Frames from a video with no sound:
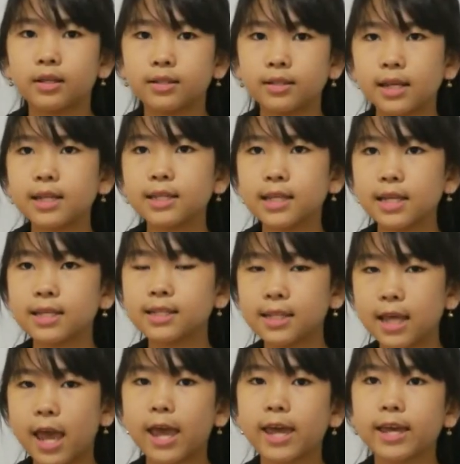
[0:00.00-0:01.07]

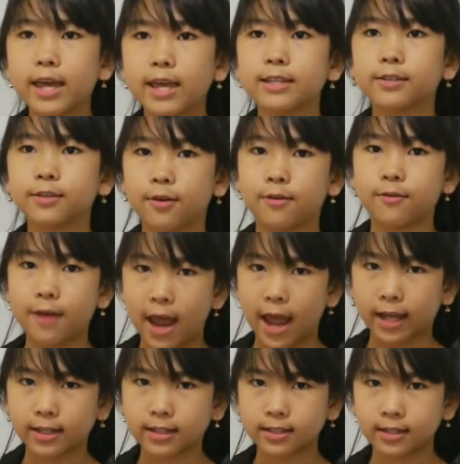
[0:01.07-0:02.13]
Sentence A is
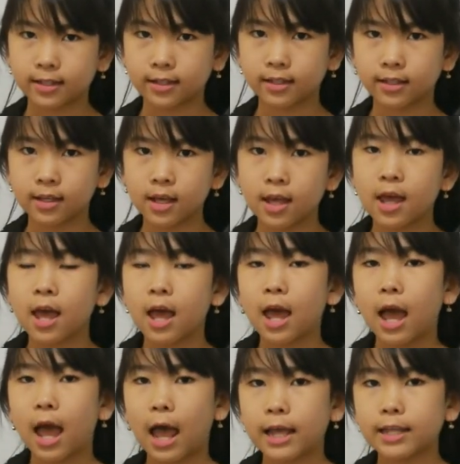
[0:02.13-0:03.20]
correct.
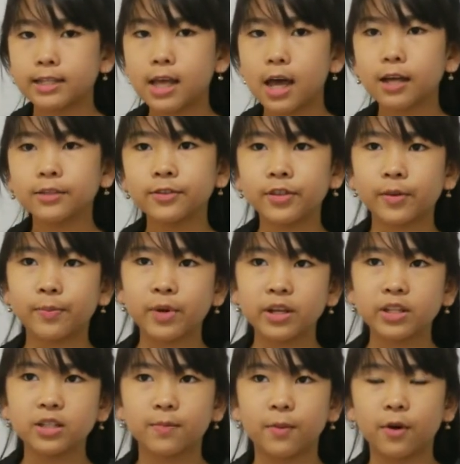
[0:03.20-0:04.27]
I talked to the
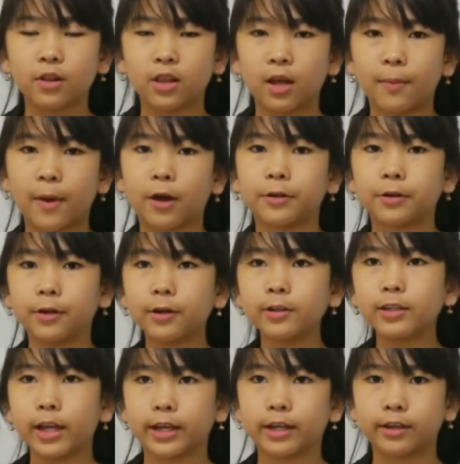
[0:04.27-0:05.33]
principal about
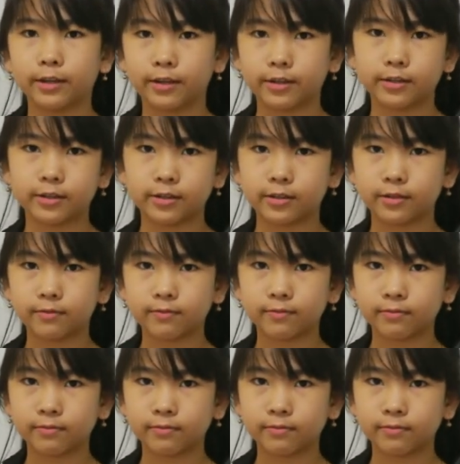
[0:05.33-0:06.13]
online course.